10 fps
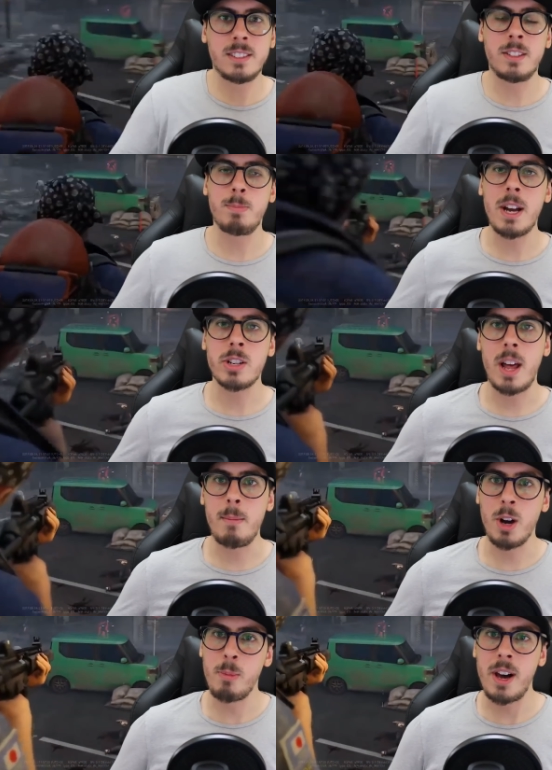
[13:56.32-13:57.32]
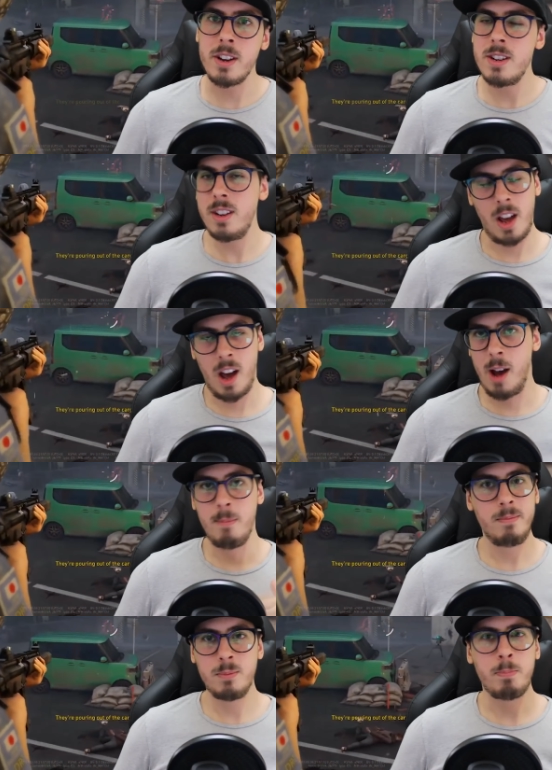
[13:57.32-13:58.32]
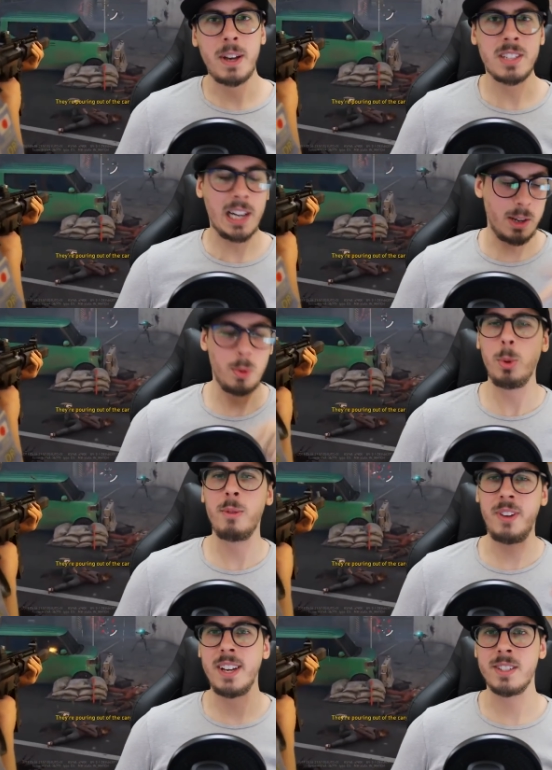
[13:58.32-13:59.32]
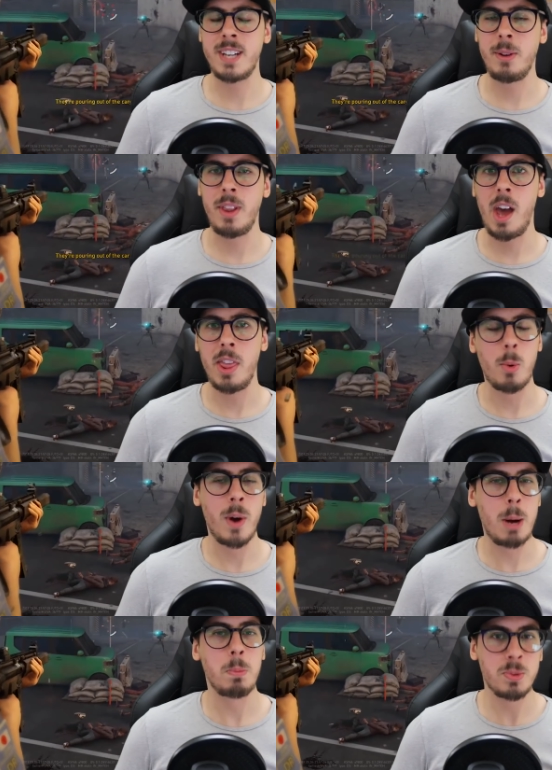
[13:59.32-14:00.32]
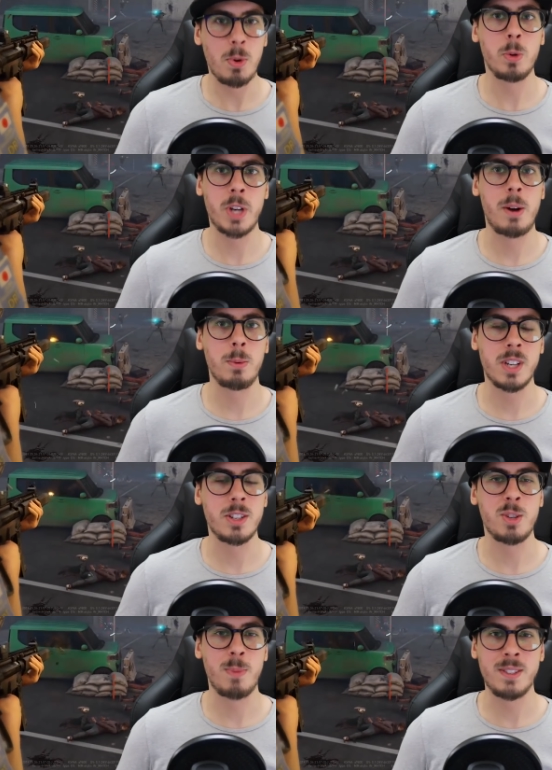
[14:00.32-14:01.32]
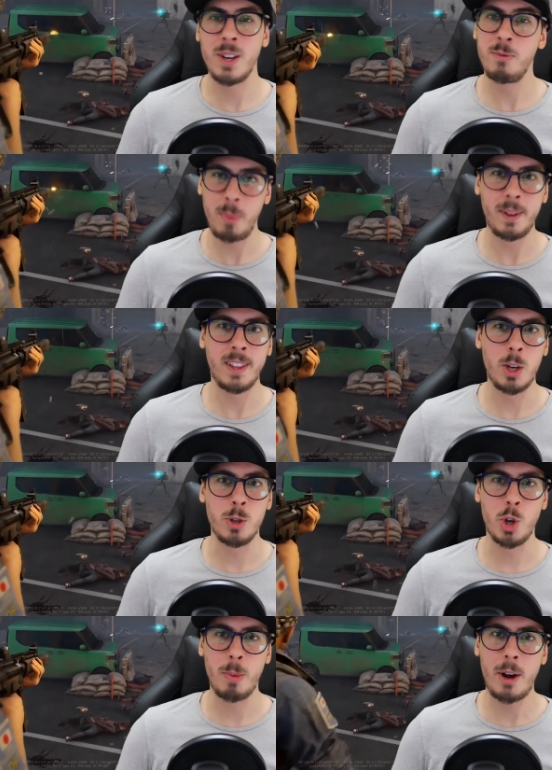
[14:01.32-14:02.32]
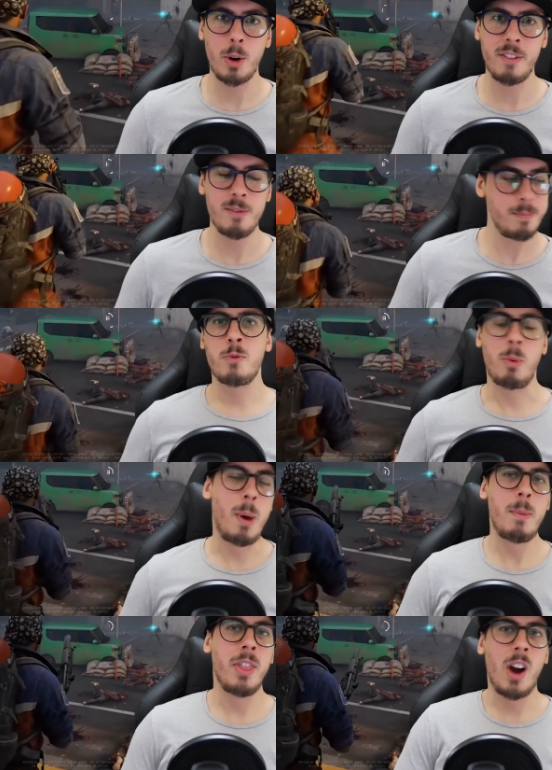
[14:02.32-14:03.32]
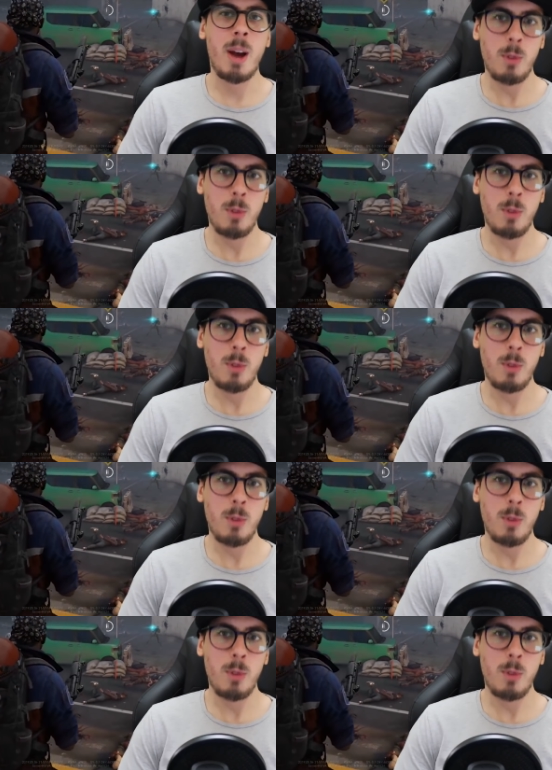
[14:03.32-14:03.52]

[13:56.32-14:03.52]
smash that bell button. Um, Basically all the things down there that will help small channels such as myself beat the YouTube algorithm. Remember that I'm